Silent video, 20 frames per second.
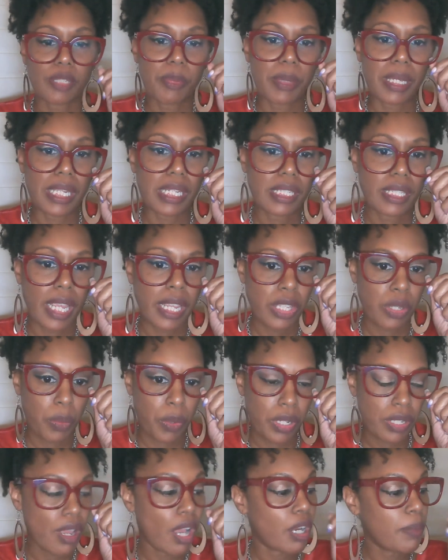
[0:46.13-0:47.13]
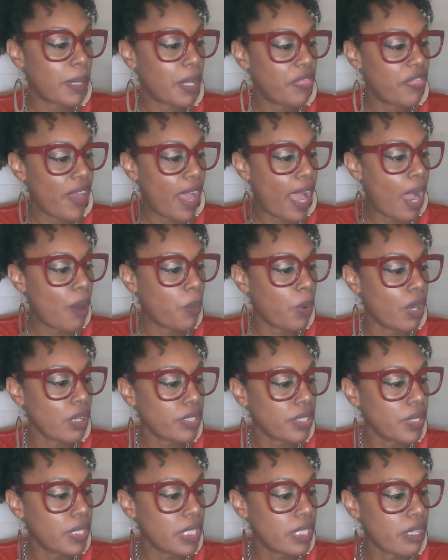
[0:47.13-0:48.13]
being a state. So we're going to talk about that. We're
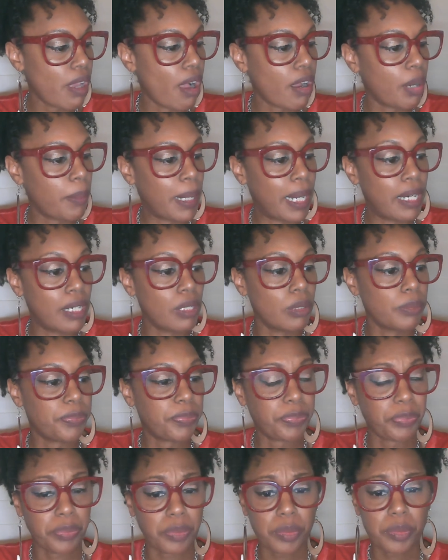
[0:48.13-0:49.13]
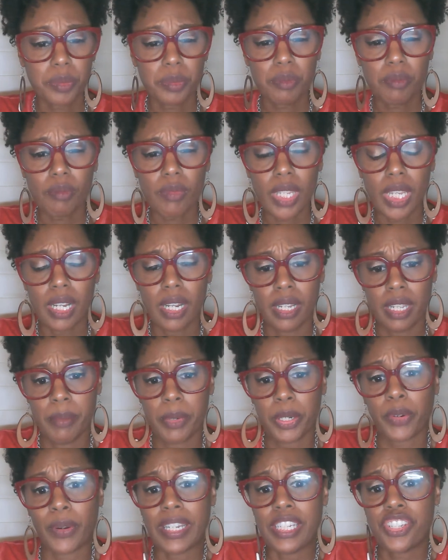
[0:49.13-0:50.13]
also going to talk about
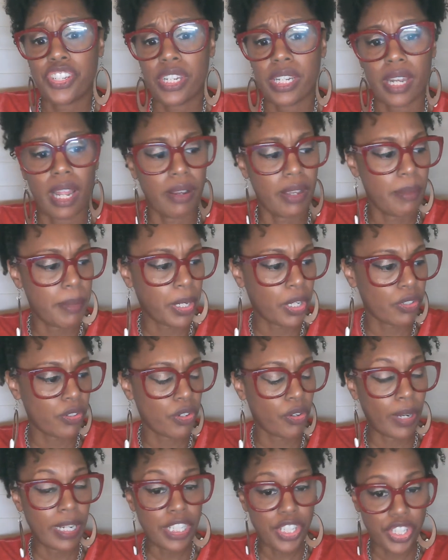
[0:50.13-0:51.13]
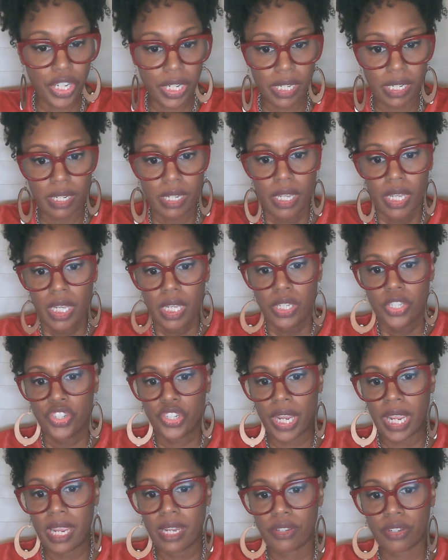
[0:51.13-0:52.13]
immigration and how immigration
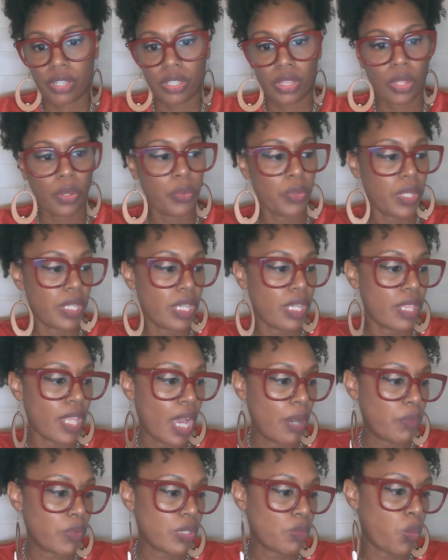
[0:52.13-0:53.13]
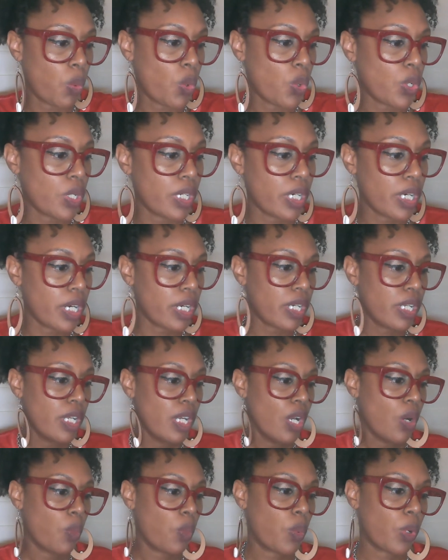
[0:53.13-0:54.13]
changed the clothing that was worn.
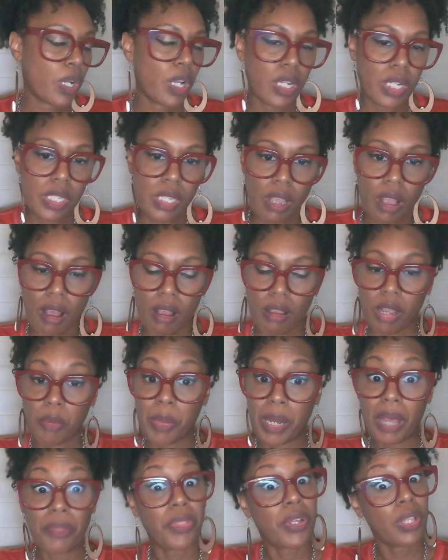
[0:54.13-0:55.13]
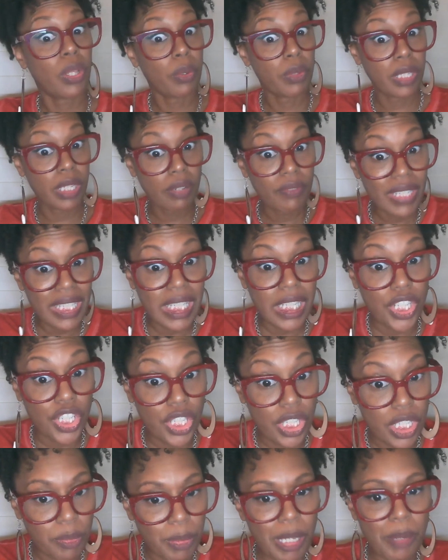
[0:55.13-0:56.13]
We're going to talk about the clothing of
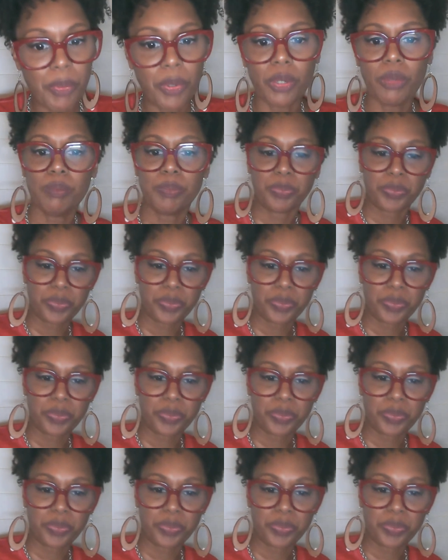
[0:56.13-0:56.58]
indigenous people.